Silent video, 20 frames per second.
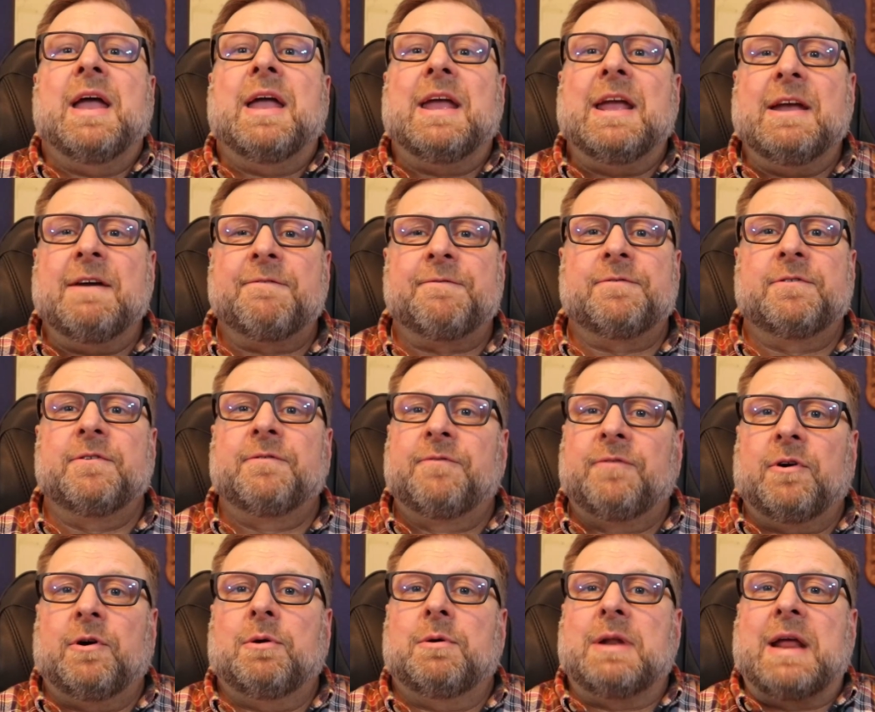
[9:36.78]
If the
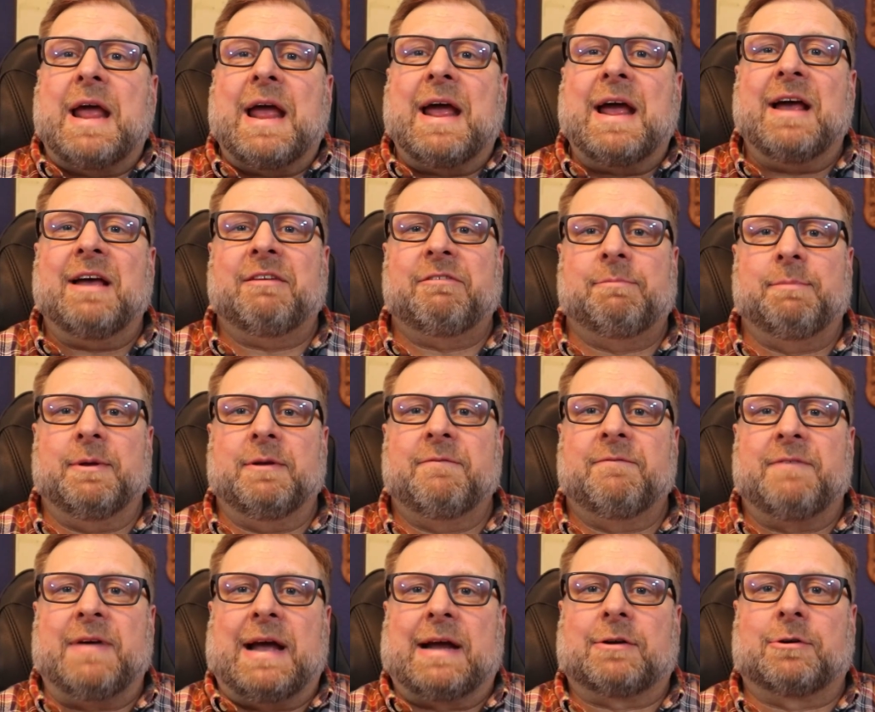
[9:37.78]
phone has
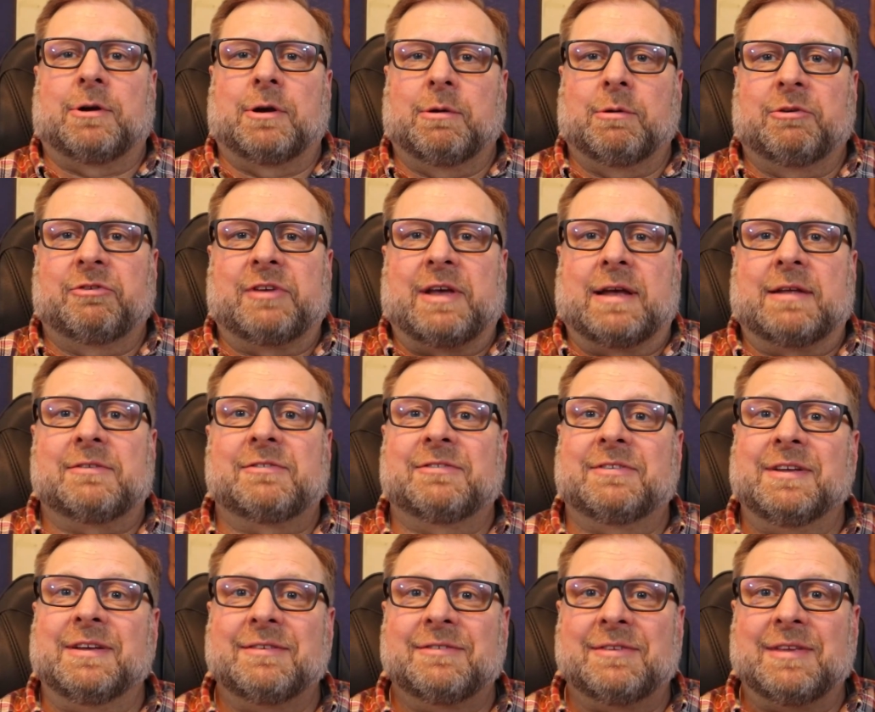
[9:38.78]
been factory reset
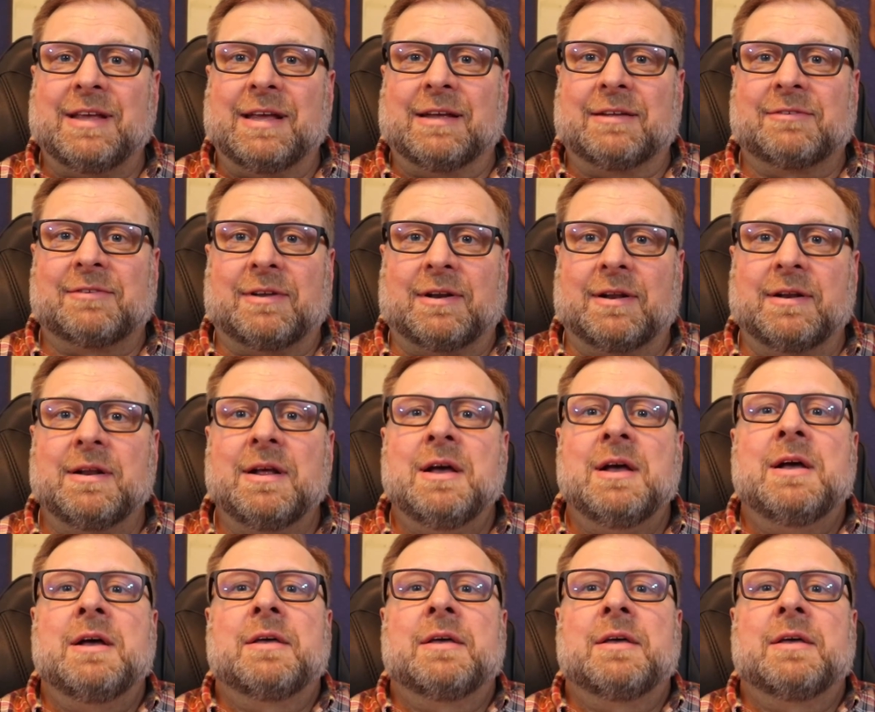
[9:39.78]
since the incident,